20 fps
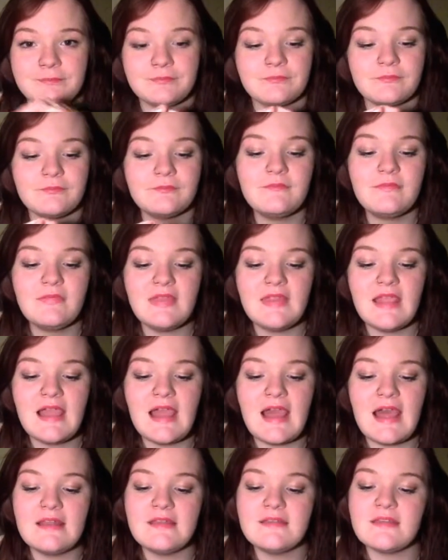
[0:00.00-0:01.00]

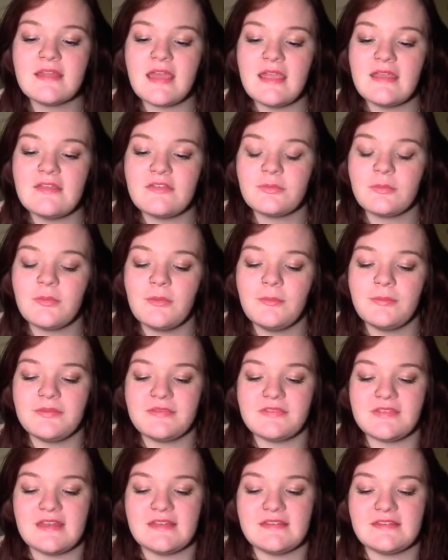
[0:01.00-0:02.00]
and a small
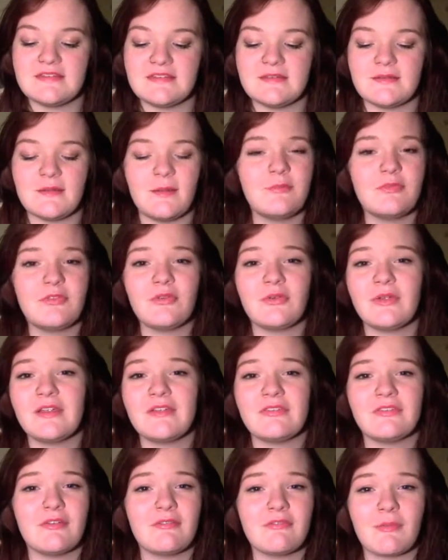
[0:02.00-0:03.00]
percentage, I'm sorry
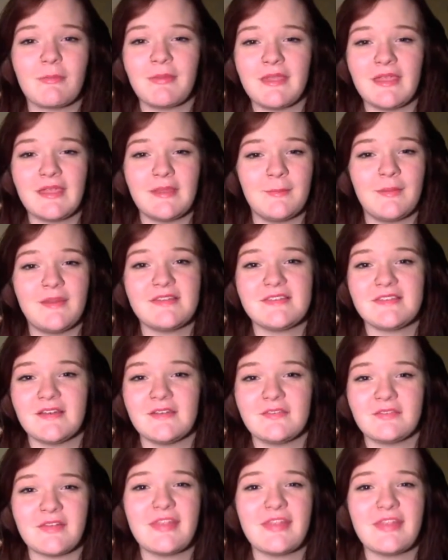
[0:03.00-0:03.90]
if I'm repeating myself,